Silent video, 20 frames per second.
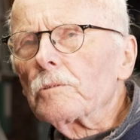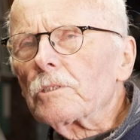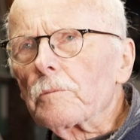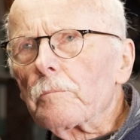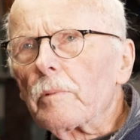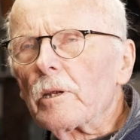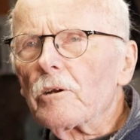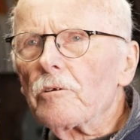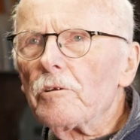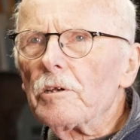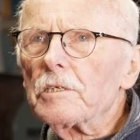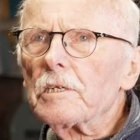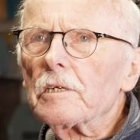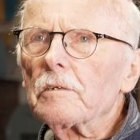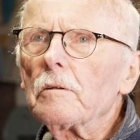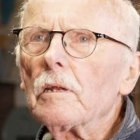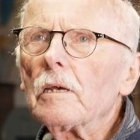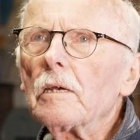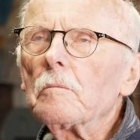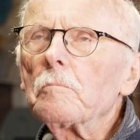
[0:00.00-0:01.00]
was a period
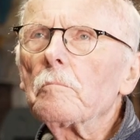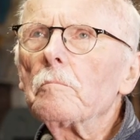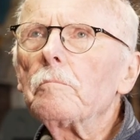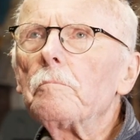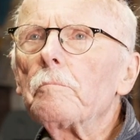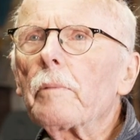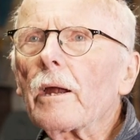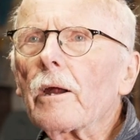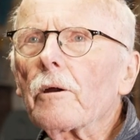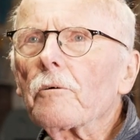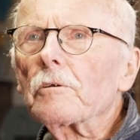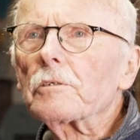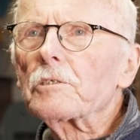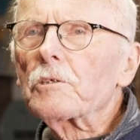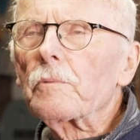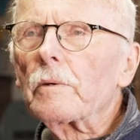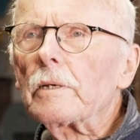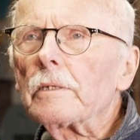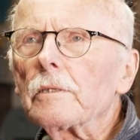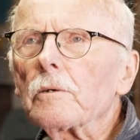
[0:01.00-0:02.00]
in
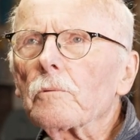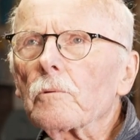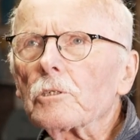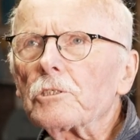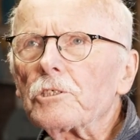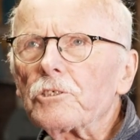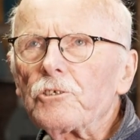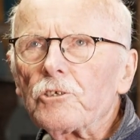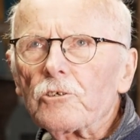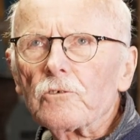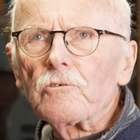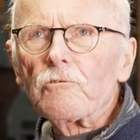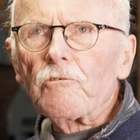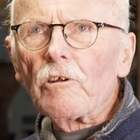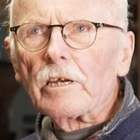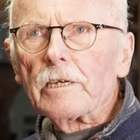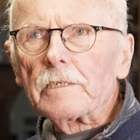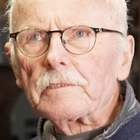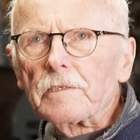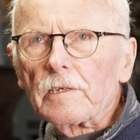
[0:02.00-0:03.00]
Paris when there were student
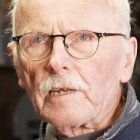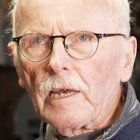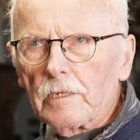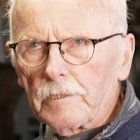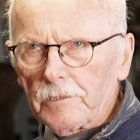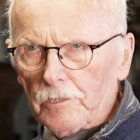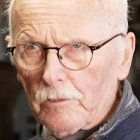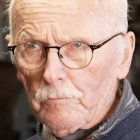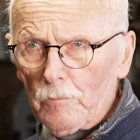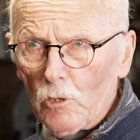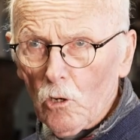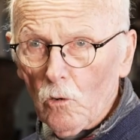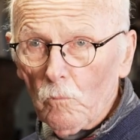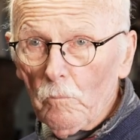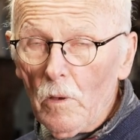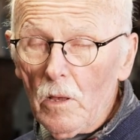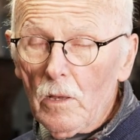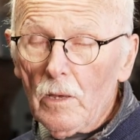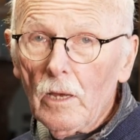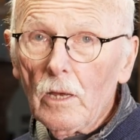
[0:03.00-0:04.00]
riots and I had to come home
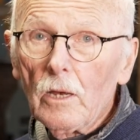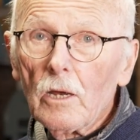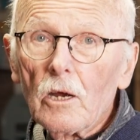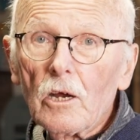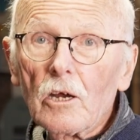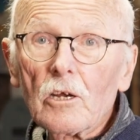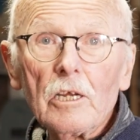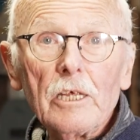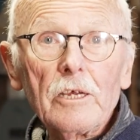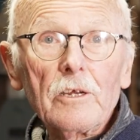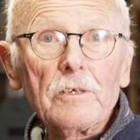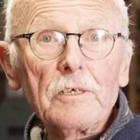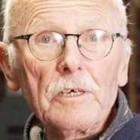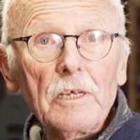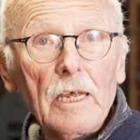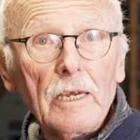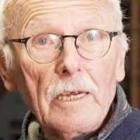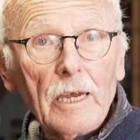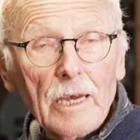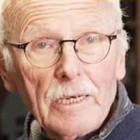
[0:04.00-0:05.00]
earlier than
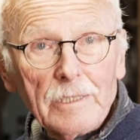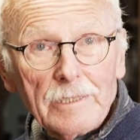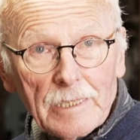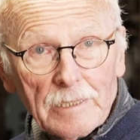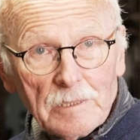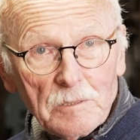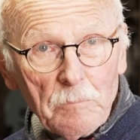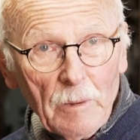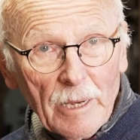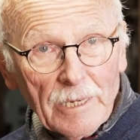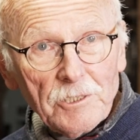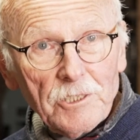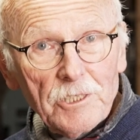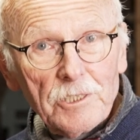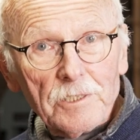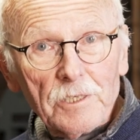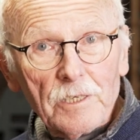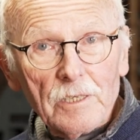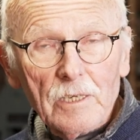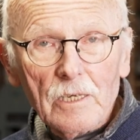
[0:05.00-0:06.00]
I had
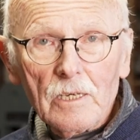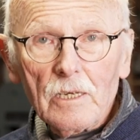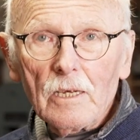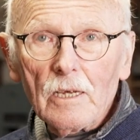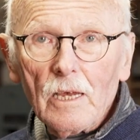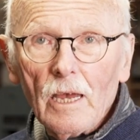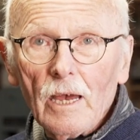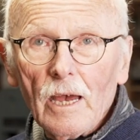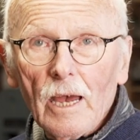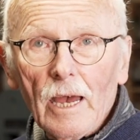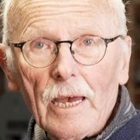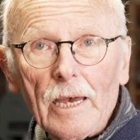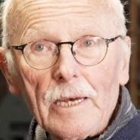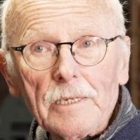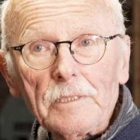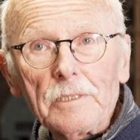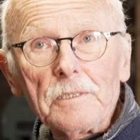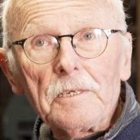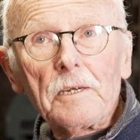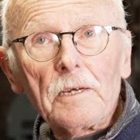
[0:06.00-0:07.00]
expected.
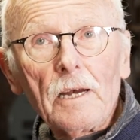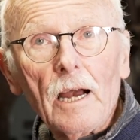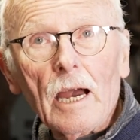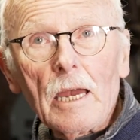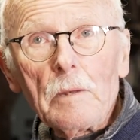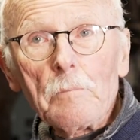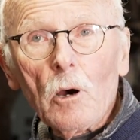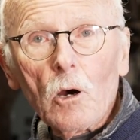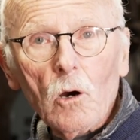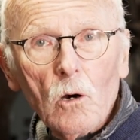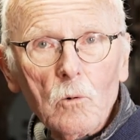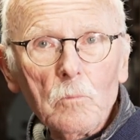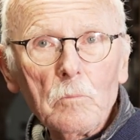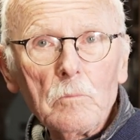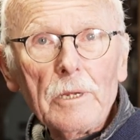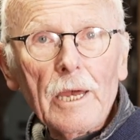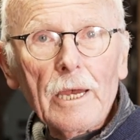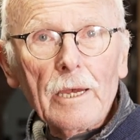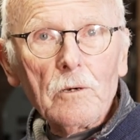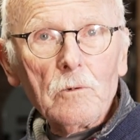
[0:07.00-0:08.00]
And I'm home
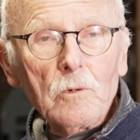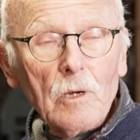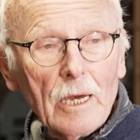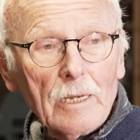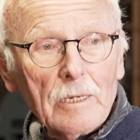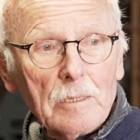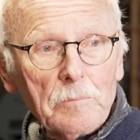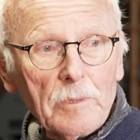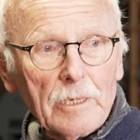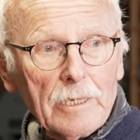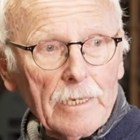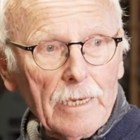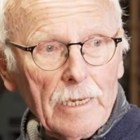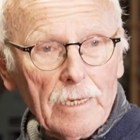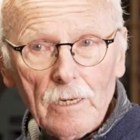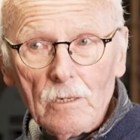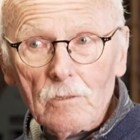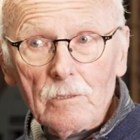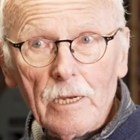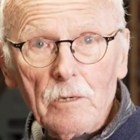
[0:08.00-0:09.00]
now and I'm
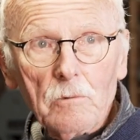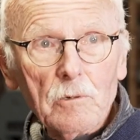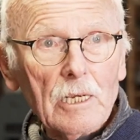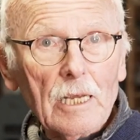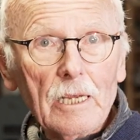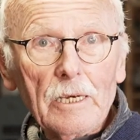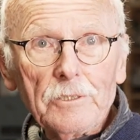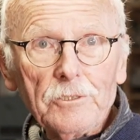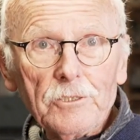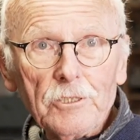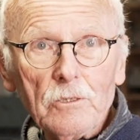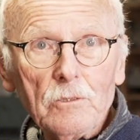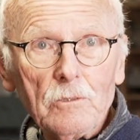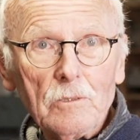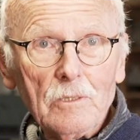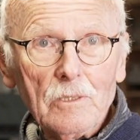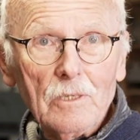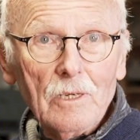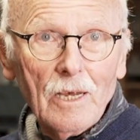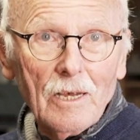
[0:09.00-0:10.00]
thinking, okay, what'll I do?
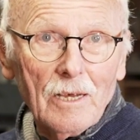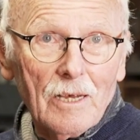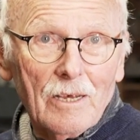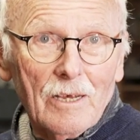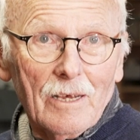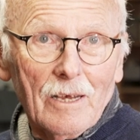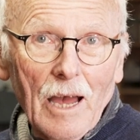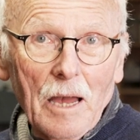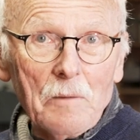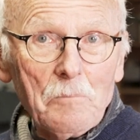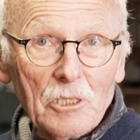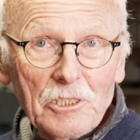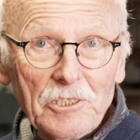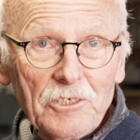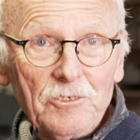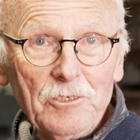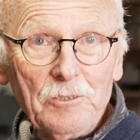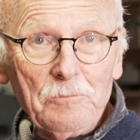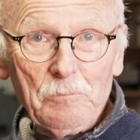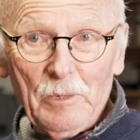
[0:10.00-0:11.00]
I
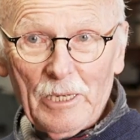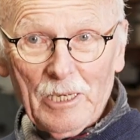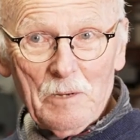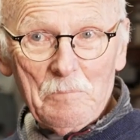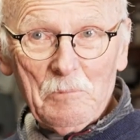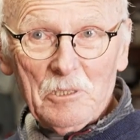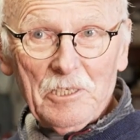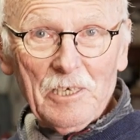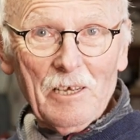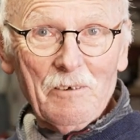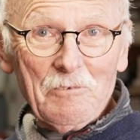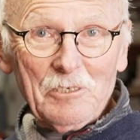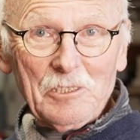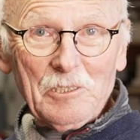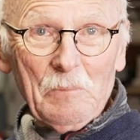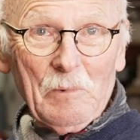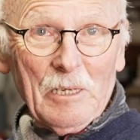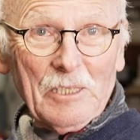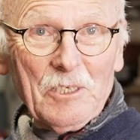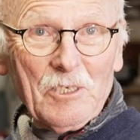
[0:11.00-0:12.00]
must become a
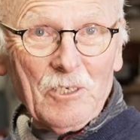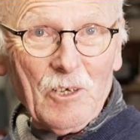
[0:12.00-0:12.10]
silversmith.